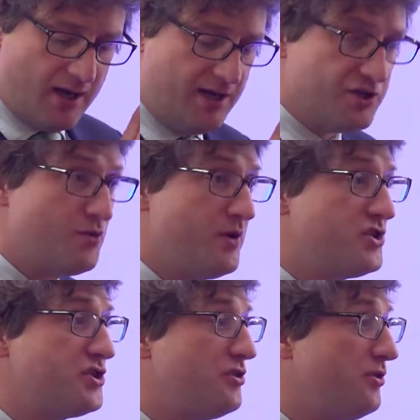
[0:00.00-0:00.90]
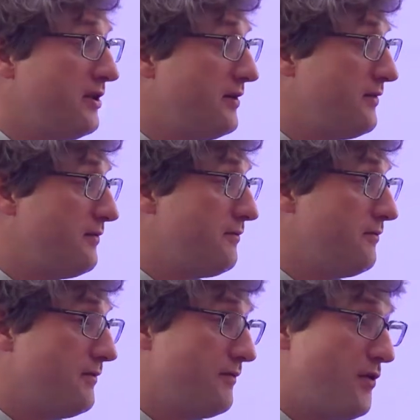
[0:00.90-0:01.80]
Interregional
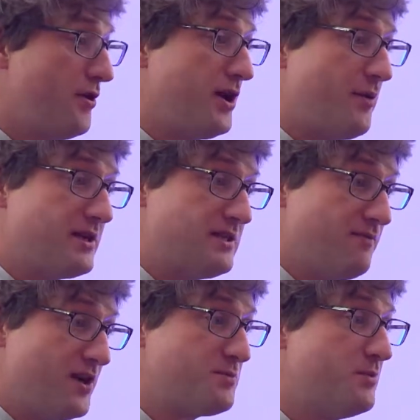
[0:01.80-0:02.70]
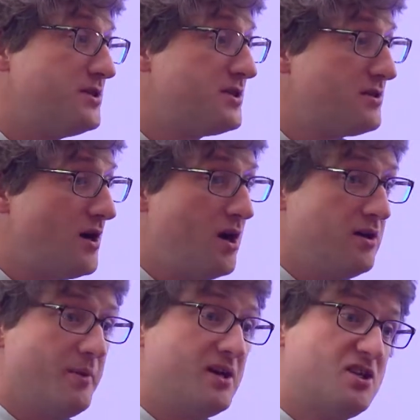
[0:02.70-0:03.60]
foreign direct investment
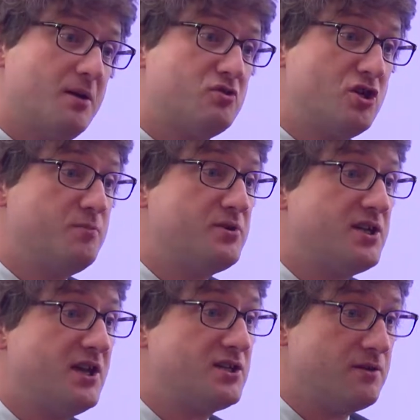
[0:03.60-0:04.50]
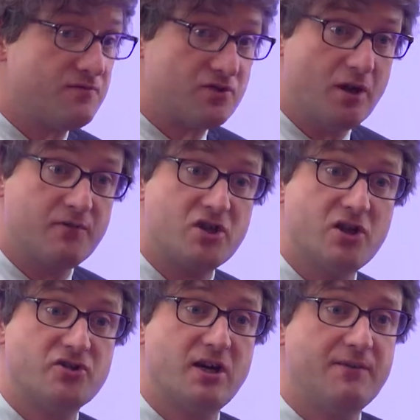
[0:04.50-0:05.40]
only makes up 2% of
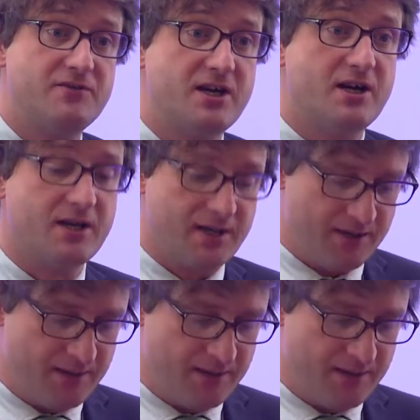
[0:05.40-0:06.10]
total FDI.